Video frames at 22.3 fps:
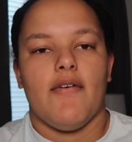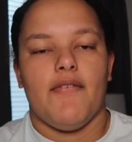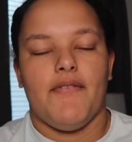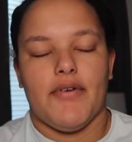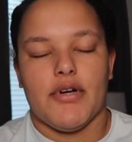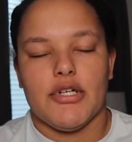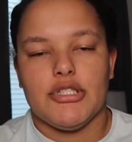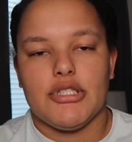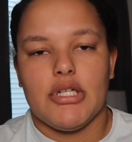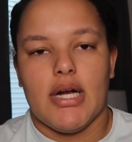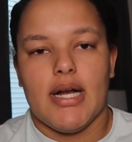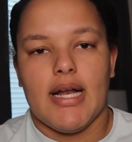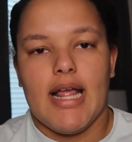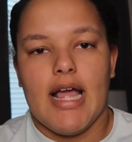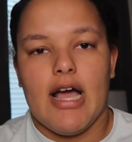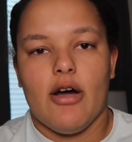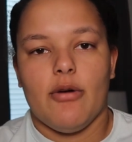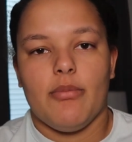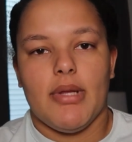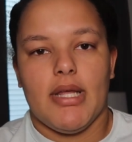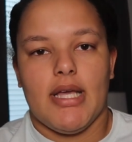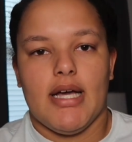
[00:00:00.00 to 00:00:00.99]
first starting
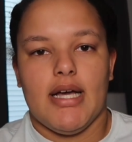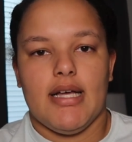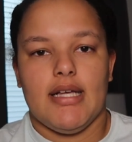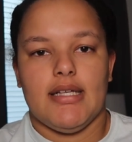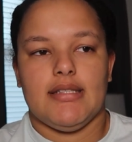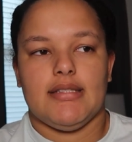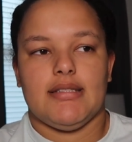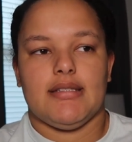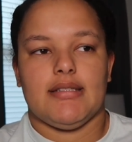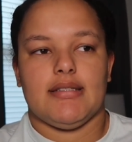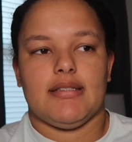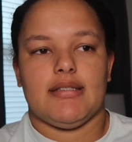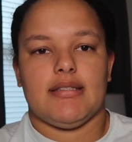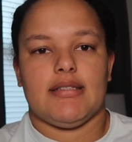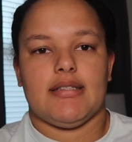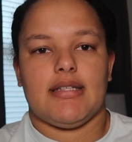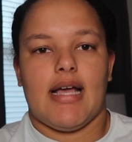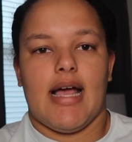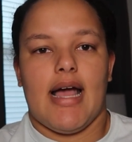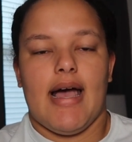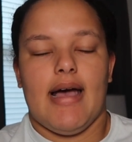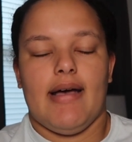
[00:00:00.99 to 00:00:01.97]
out because
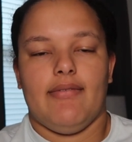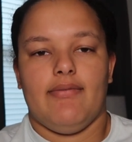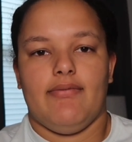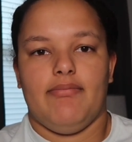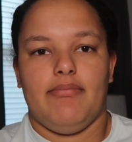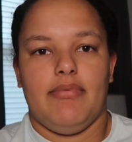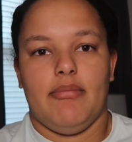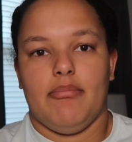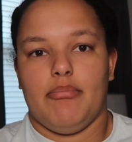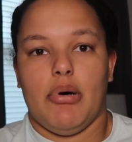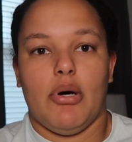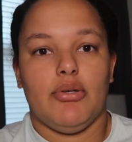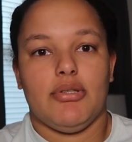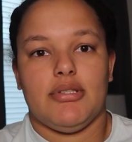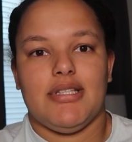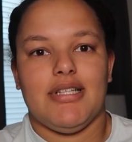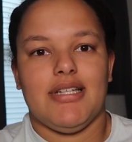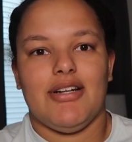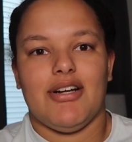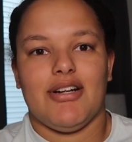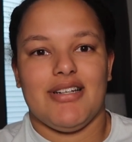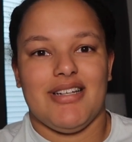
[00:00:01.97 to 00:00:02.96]
I haven't
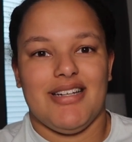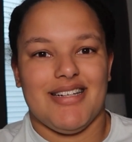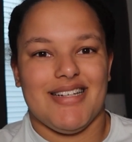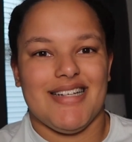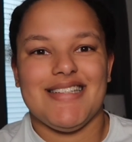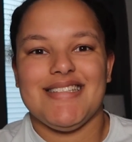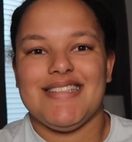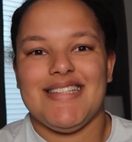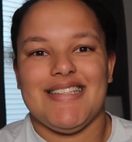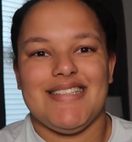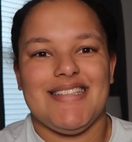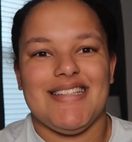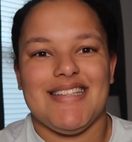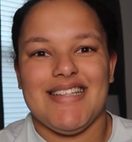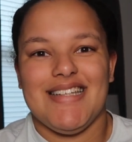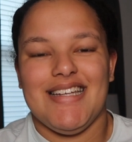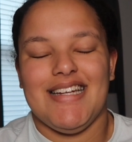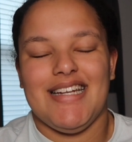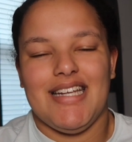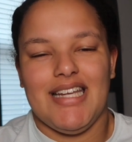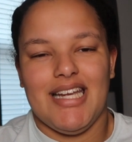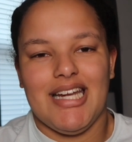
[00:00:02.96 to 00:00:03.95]
posted on here
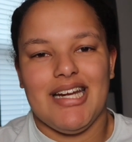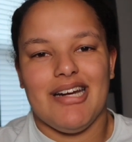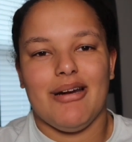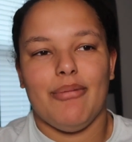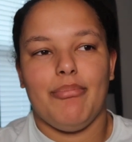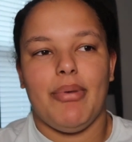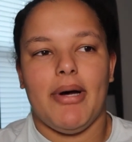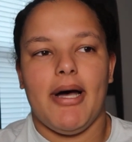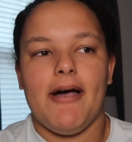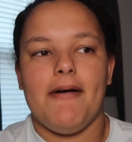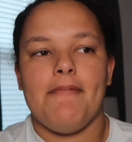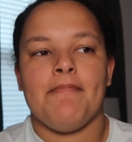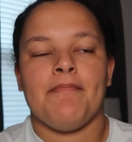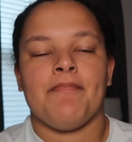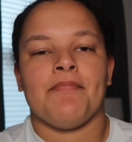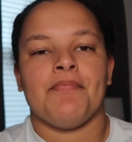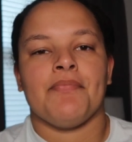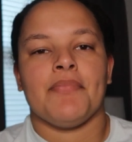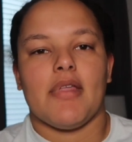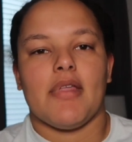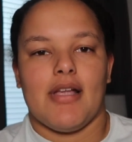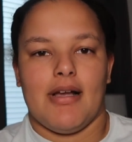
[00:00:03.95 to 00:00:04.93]
consistently in a year, but
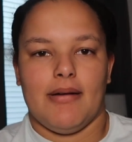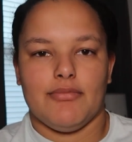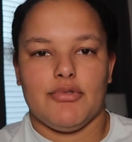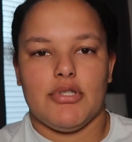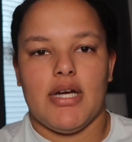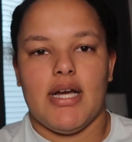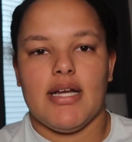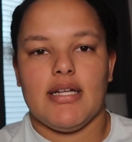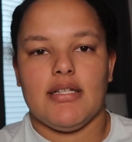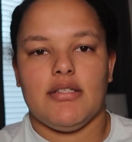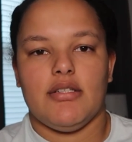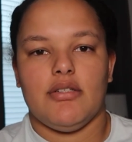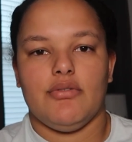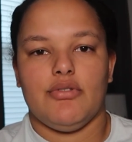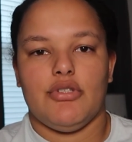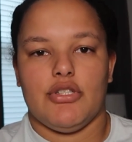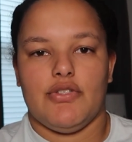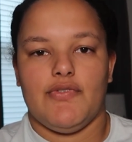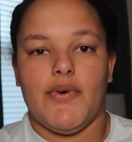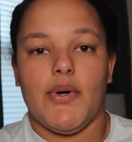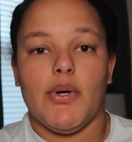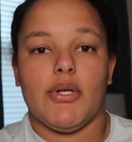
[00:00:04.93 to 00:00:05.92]
I'm trying to
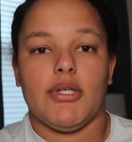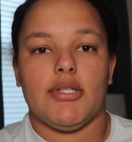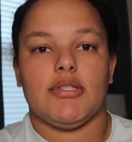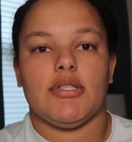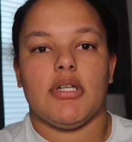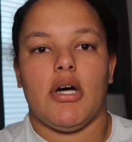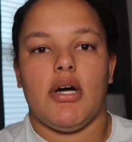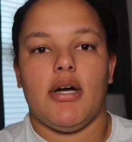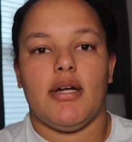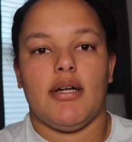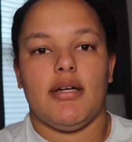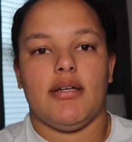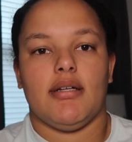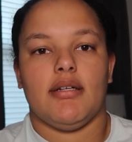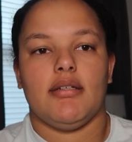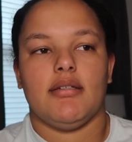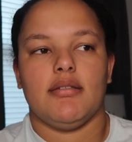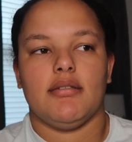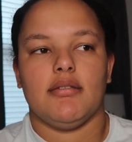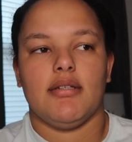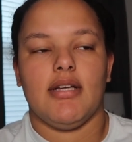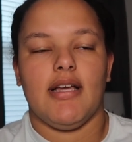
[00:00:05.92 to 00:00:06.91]
just focus on,
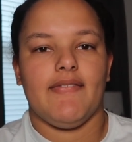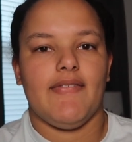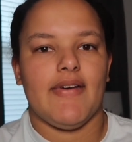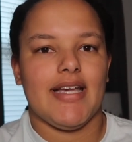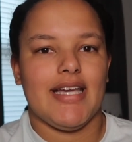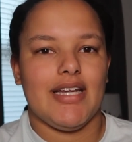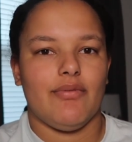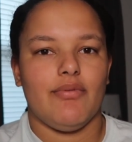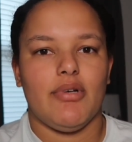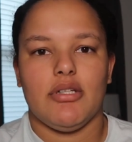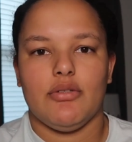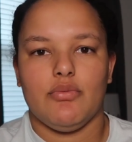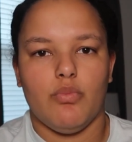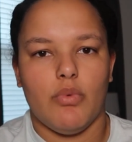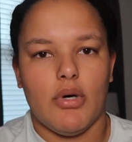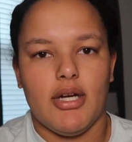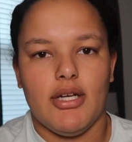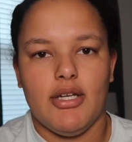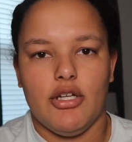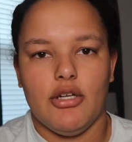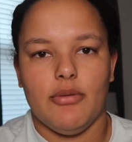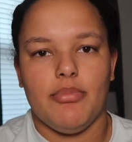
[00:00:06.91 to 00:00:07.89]
if I can reach
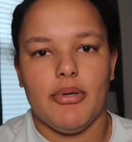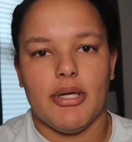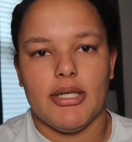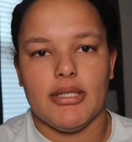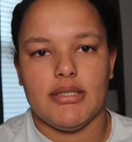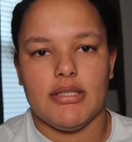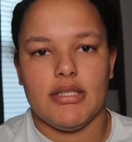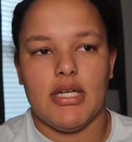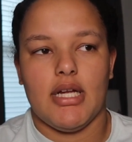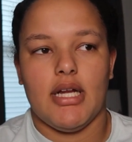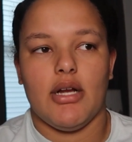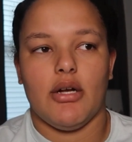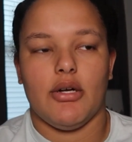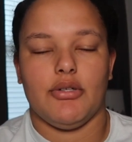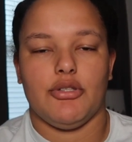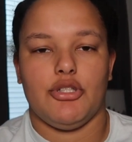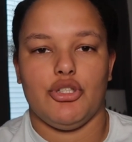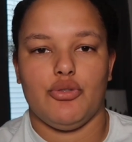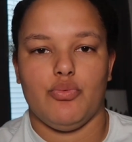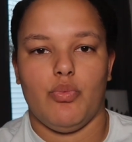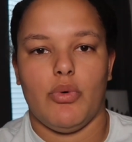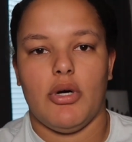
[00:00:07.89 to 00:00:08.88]
one new person or
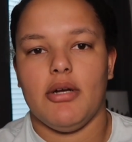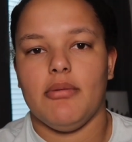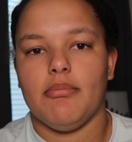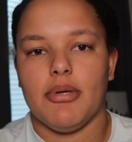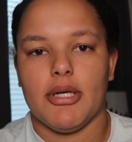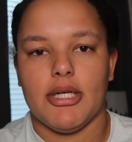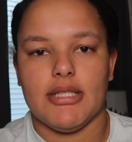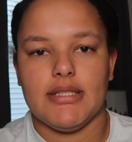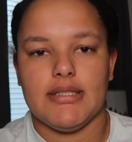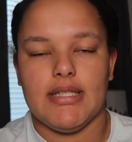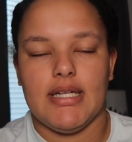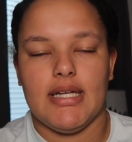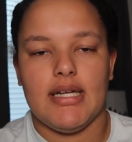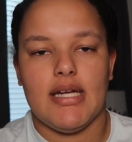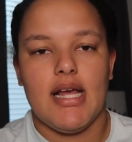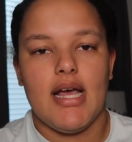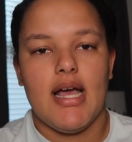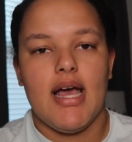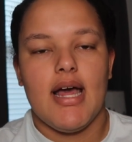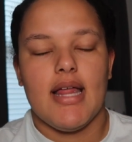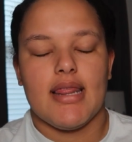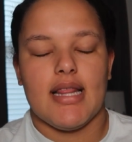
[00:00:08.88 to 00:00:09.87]
just one person
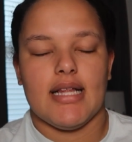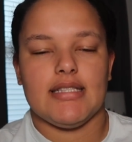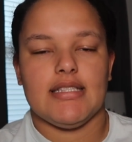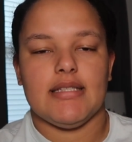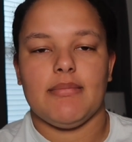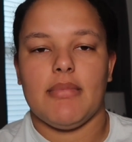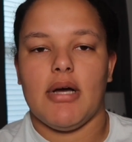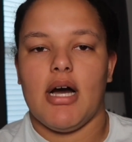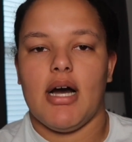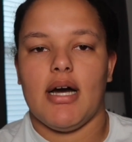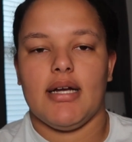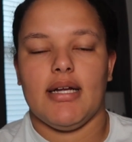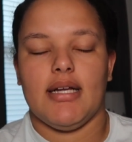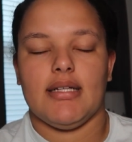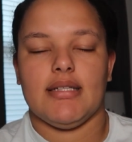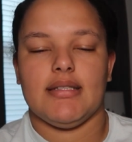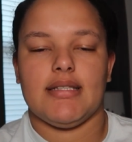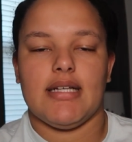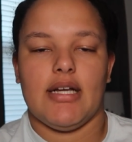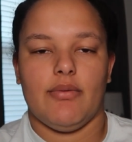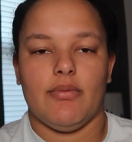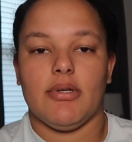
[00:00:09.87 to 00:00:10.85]
that's in my
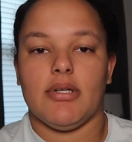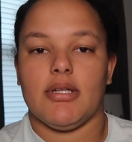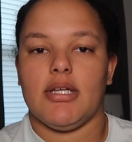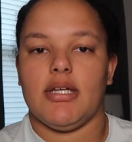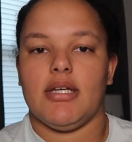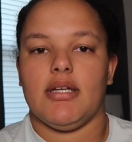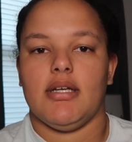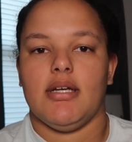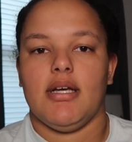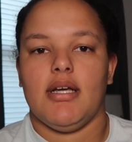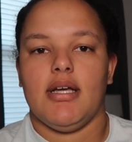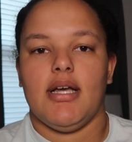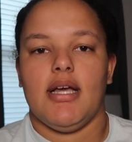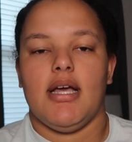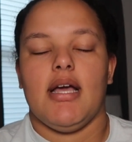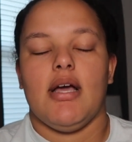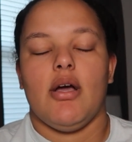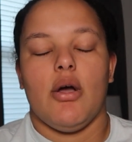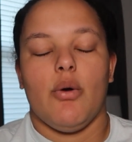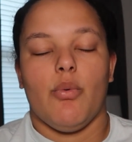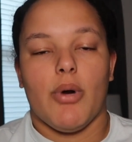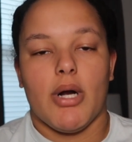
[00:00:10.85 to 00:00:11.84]
audience that really
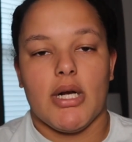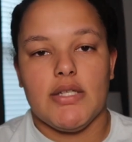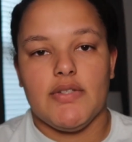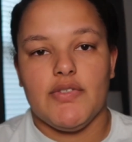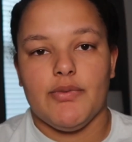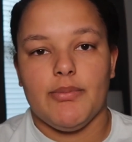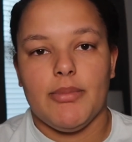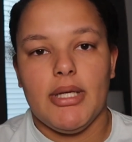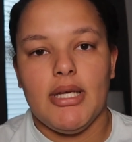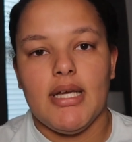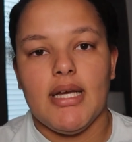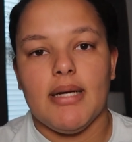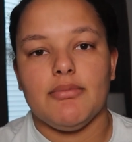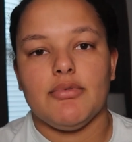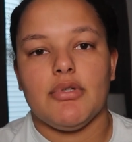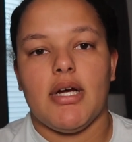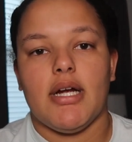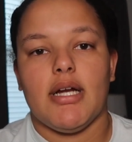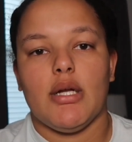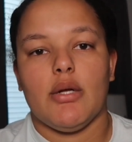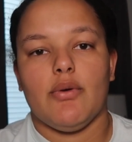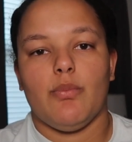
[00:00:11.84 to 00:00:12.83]
works for me, I'm
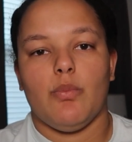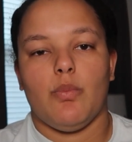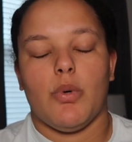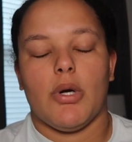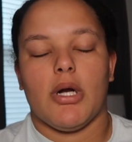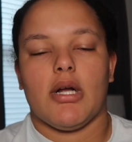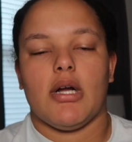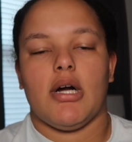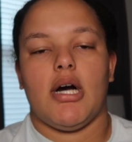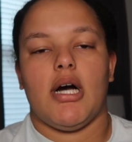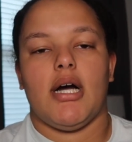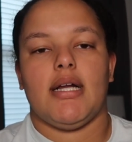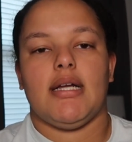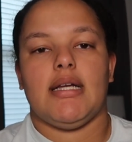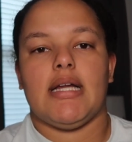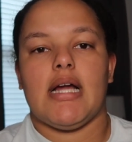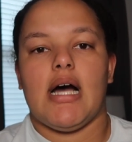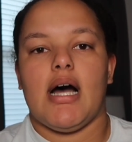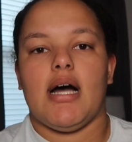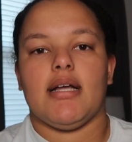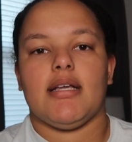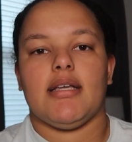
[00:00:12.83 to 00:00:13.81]
trying to work on
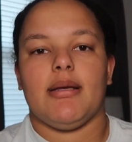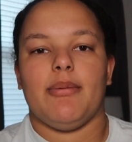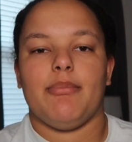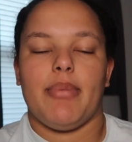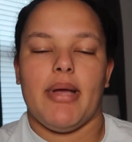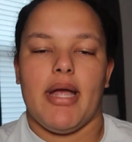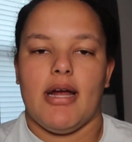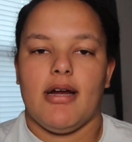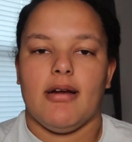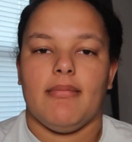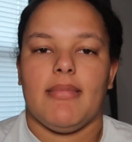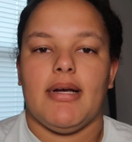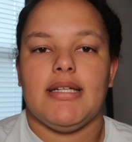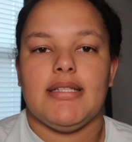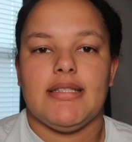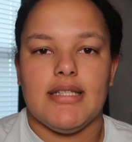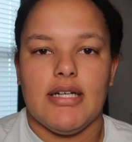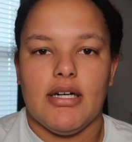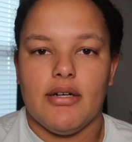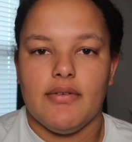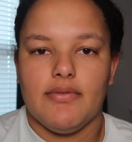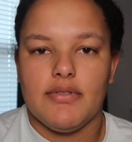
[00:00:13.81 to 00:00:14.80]
not comparing
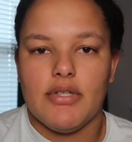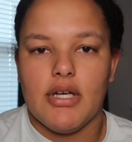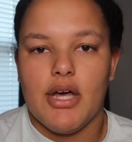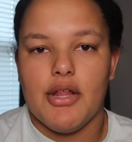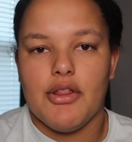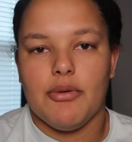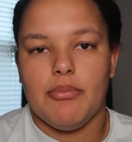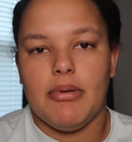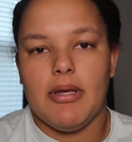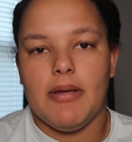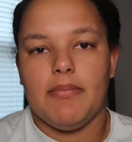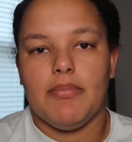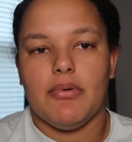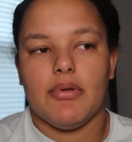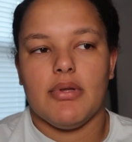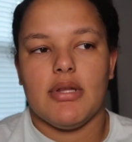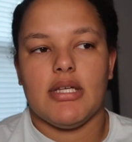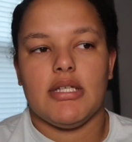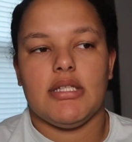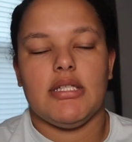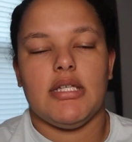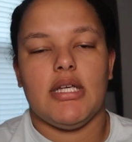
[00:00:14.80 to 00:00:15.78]
myself to other people
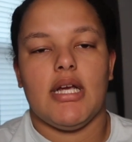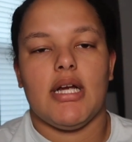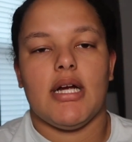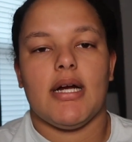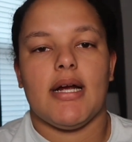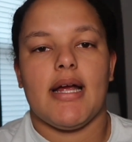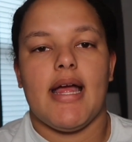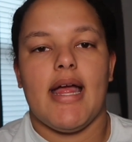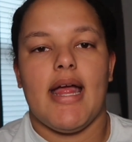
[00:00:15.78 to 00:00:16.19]
this year.